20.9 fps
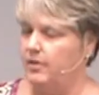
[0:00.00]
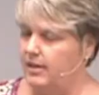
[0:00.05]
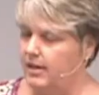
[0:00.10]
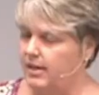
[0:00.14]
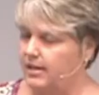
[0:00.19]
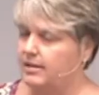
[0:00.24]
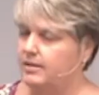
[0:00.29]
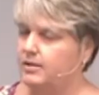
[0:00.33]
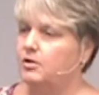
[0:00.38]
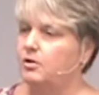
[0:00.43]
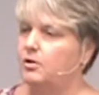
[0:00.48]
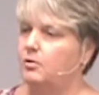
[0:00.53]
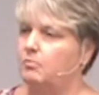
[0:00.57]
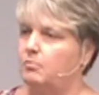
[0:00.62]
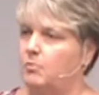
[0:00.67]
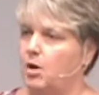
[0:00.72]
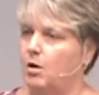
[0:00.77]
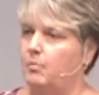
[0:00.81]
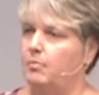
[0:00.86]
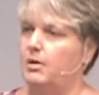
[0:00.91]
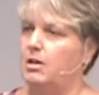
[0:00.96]
this
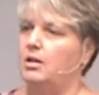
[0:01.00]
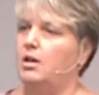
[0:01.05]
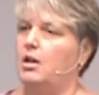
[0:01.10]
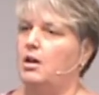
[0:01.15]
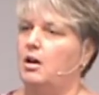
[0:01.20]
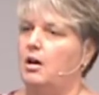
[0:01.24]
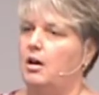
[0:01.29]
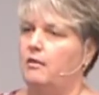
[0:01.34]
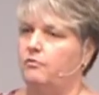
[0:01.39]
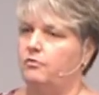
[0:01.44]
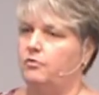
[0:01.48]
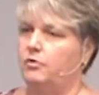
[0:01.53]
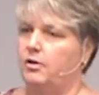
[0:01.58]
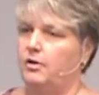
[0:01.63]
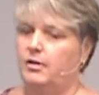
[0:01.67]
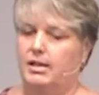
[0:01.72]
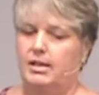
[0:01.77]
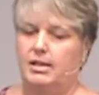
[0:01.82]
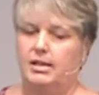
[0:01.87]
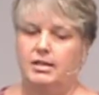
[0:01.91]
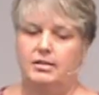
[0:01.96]
moment of
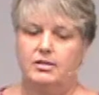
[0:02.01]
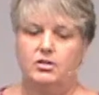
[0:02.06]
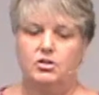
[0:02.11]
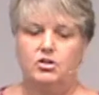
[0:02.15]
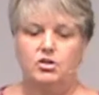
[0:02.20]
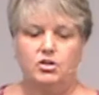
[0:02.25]
worthiness,